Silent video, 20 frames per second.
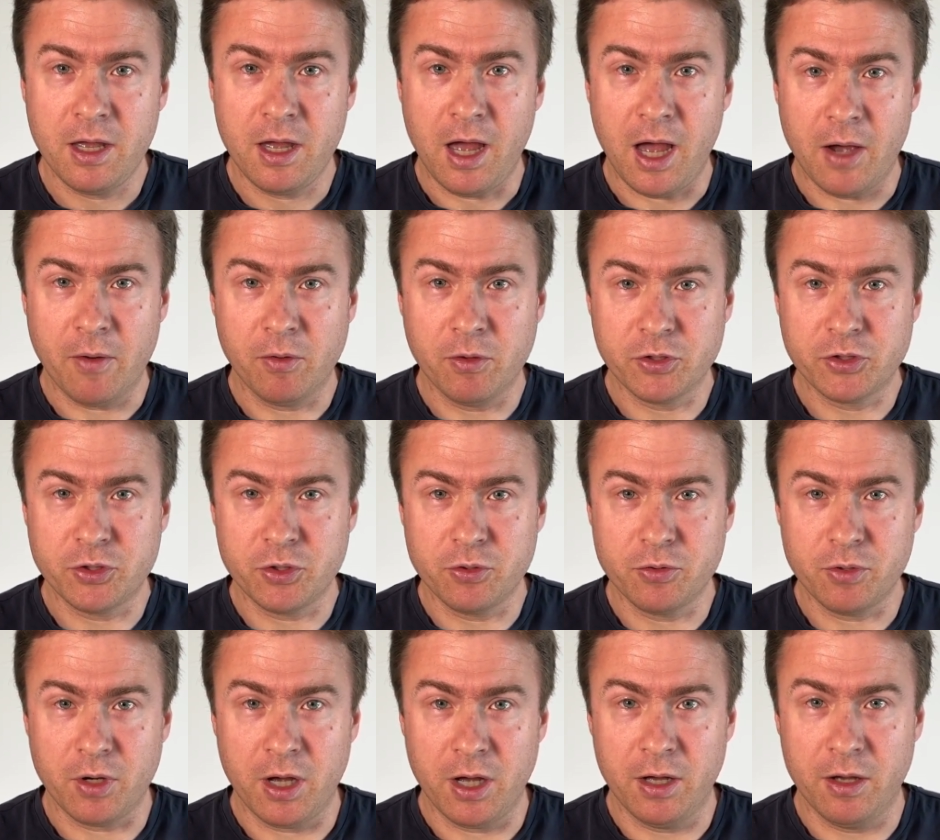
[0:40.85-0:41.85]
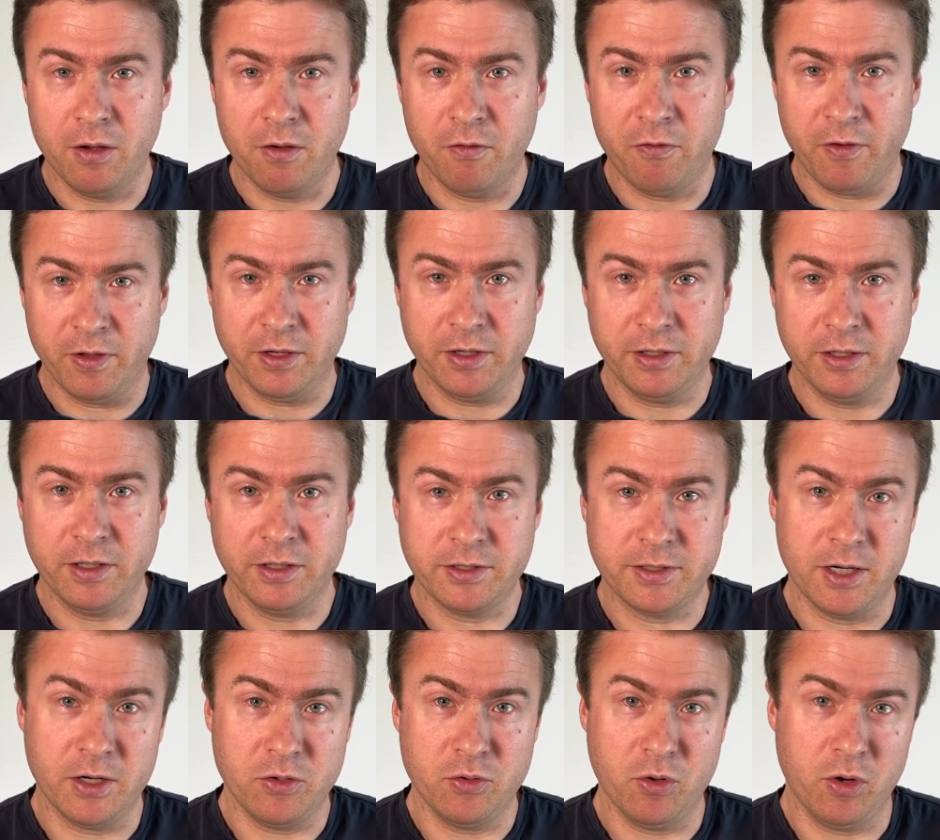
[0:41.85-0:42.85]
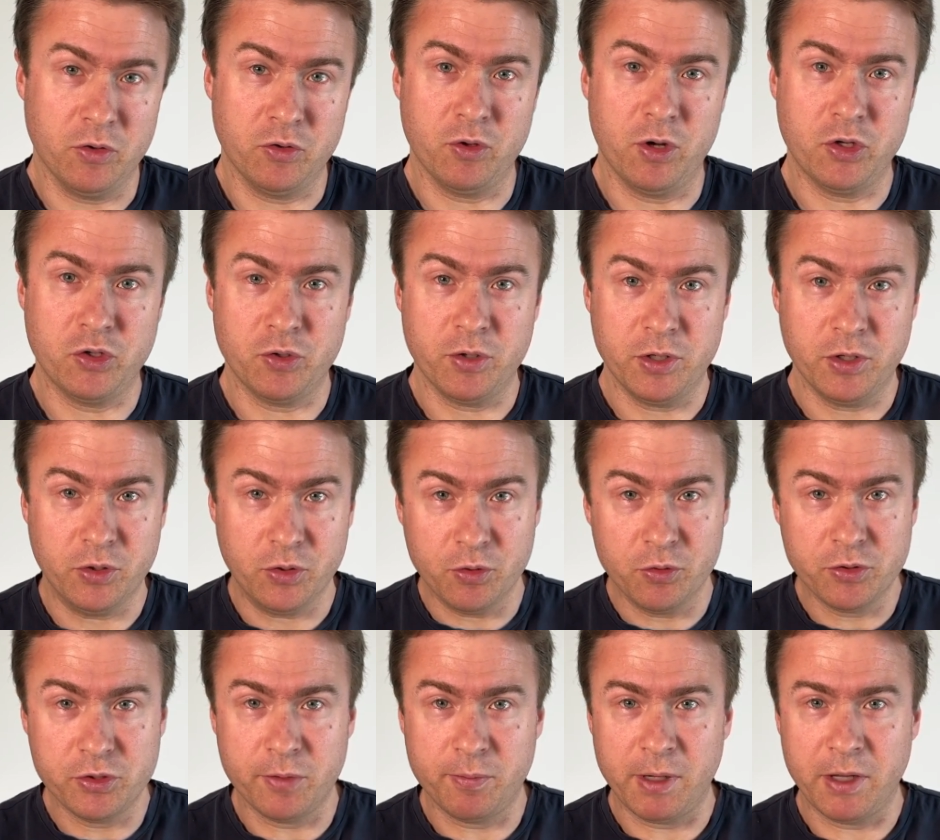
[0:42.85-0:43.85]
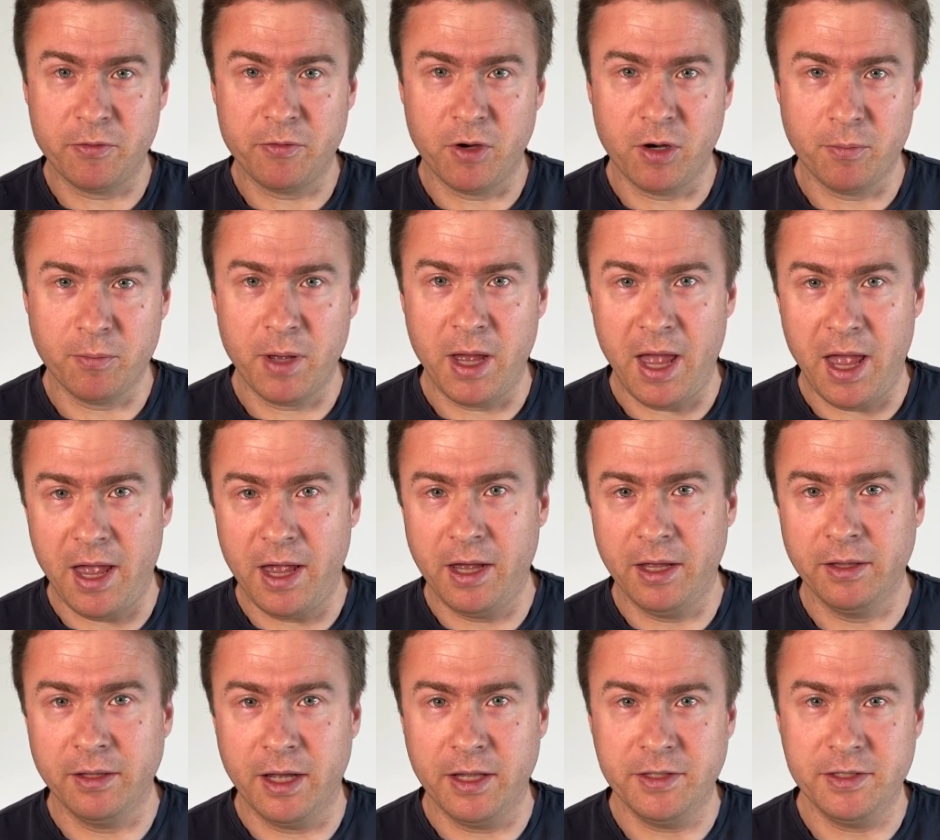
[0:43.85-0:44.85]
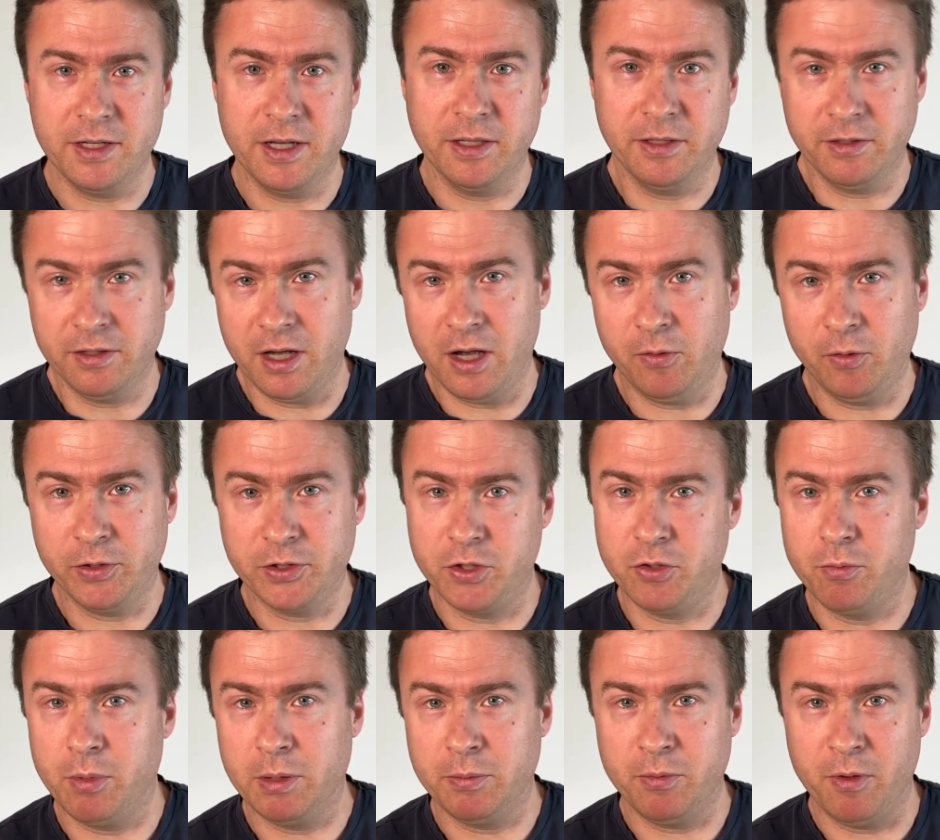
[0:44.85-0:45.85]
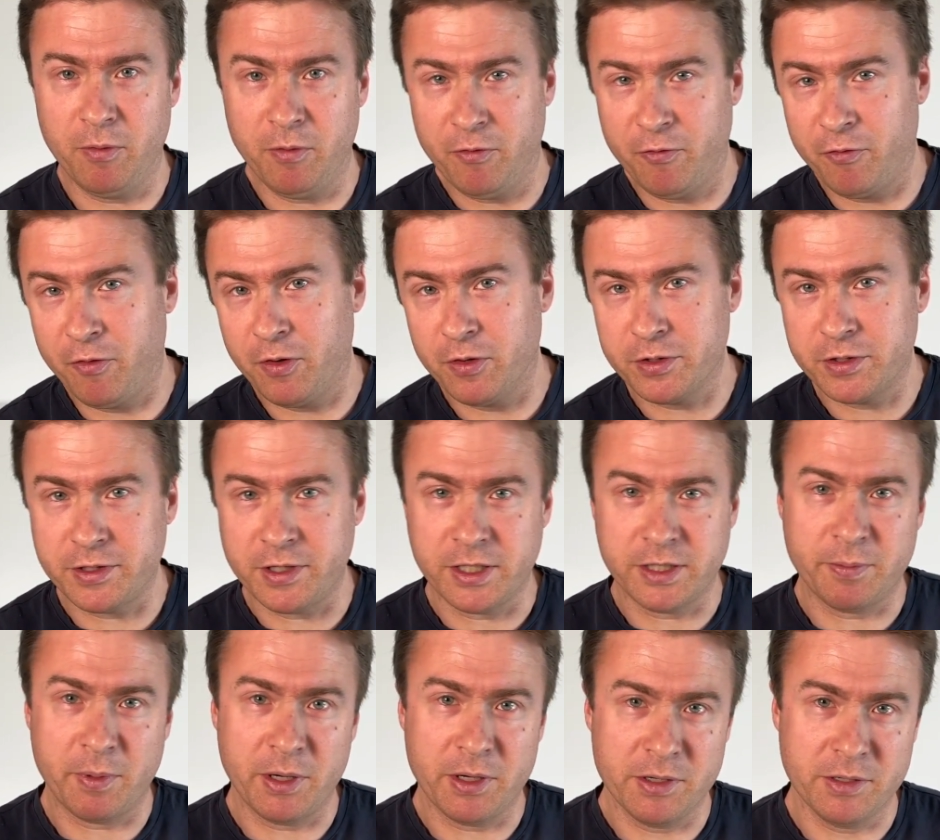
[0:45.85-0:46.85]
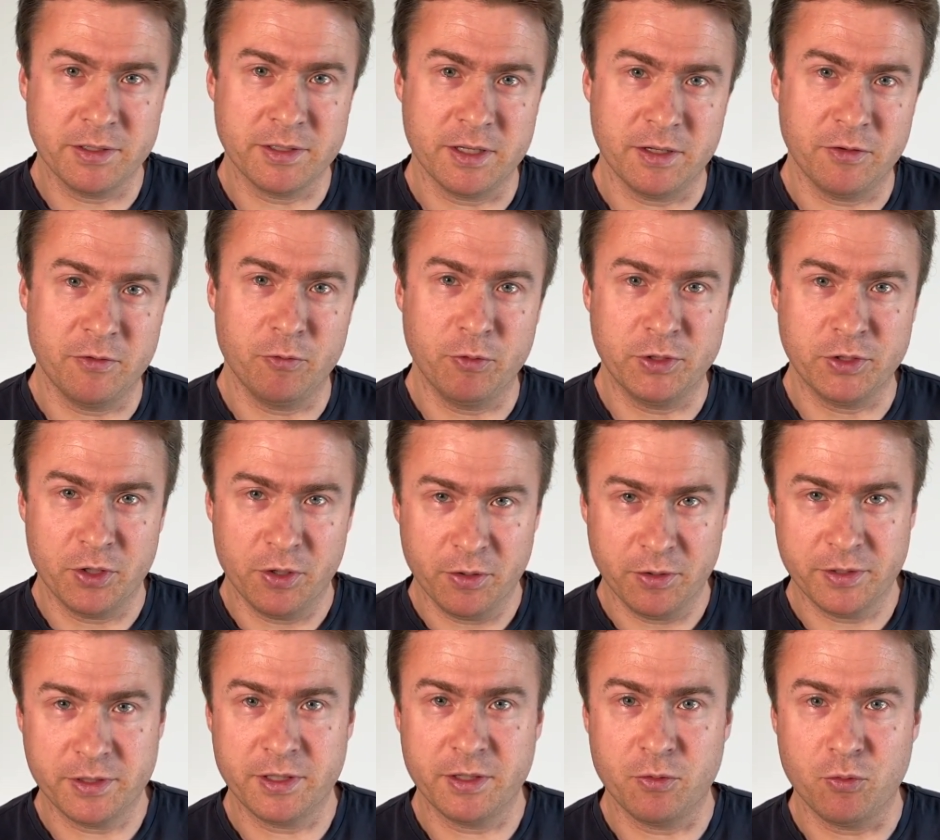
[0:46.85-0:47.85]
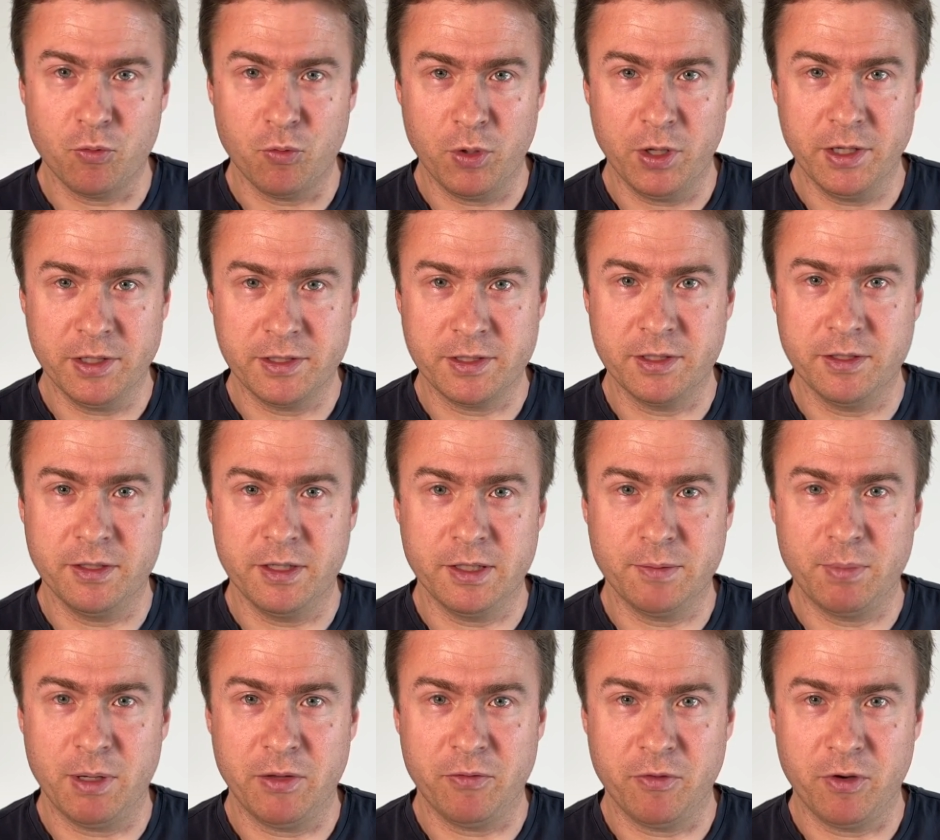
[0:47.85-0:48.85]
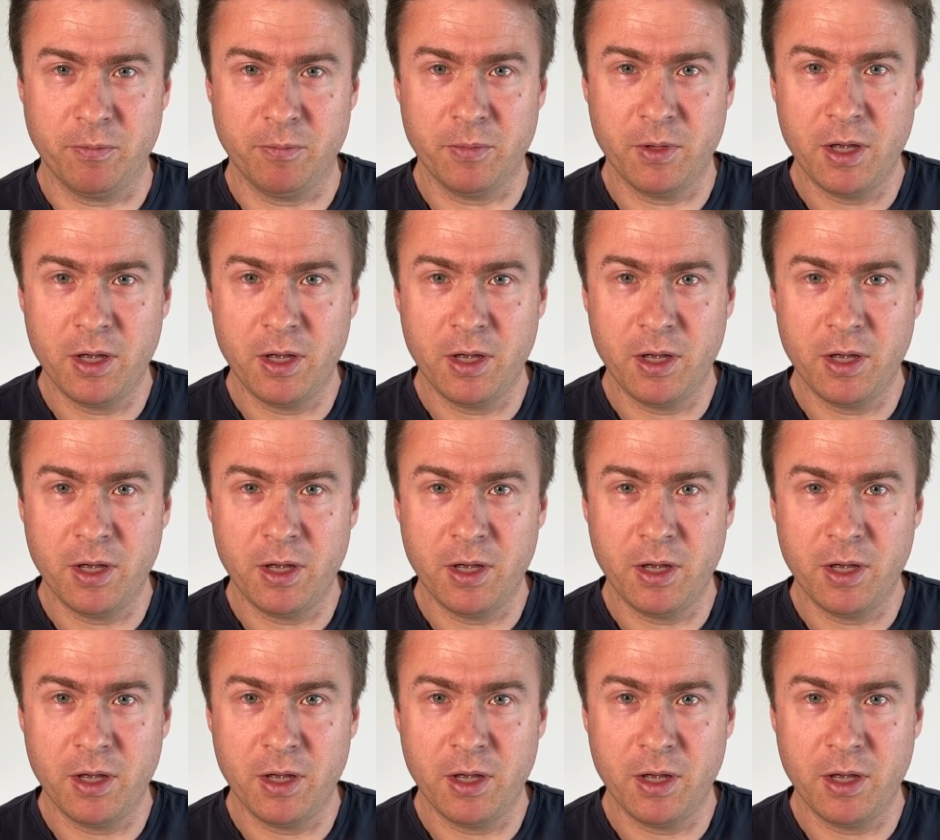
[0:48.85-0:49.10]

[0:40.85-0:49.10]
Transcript: I will also finally tell you how to actually use the platform, and at the end, I will tell you about my first experience and returns with this platform.